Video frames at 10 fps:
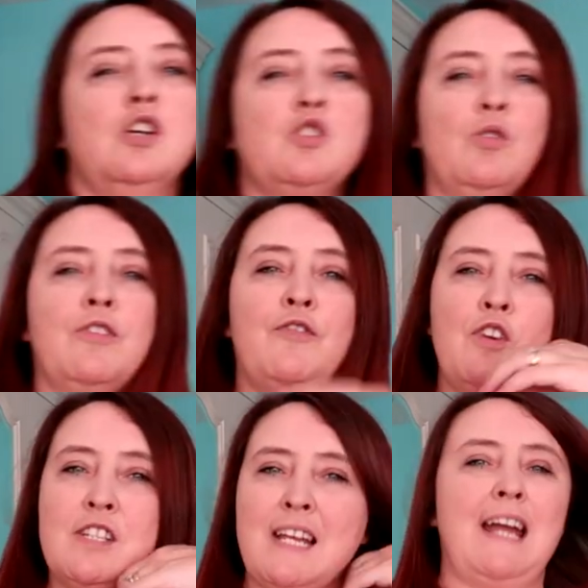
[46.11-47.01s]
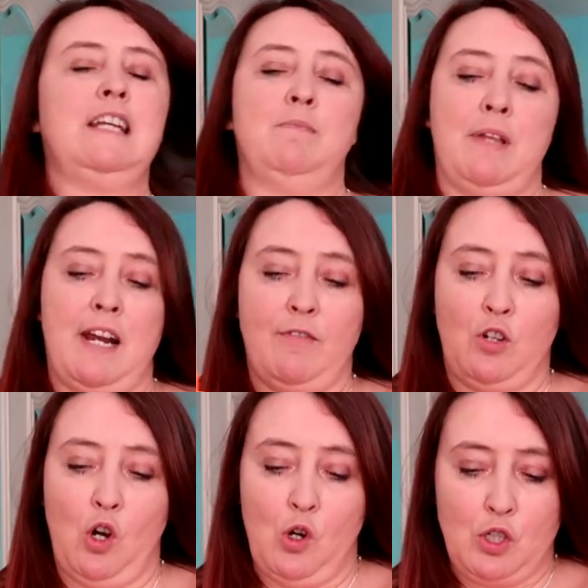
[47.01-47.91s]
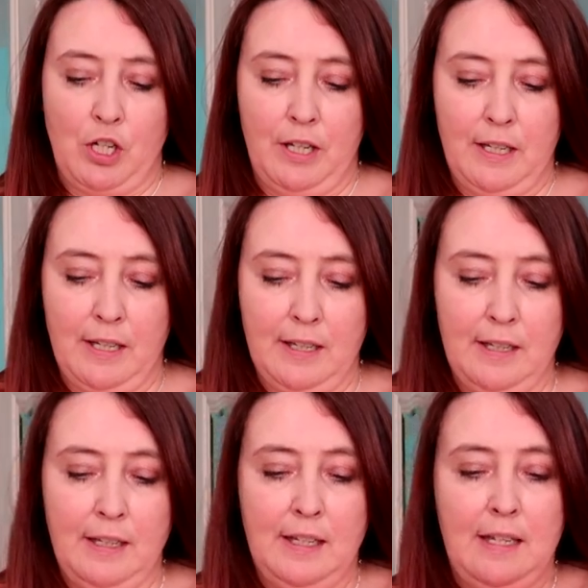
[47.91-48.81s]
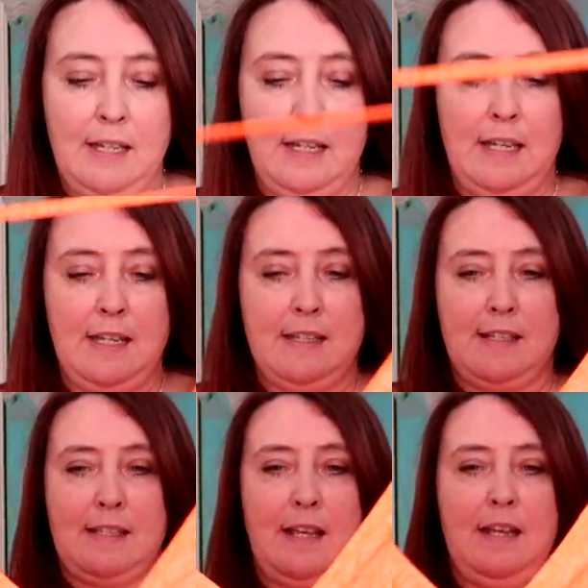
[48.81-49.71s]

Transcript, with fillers: So the first item that I've got is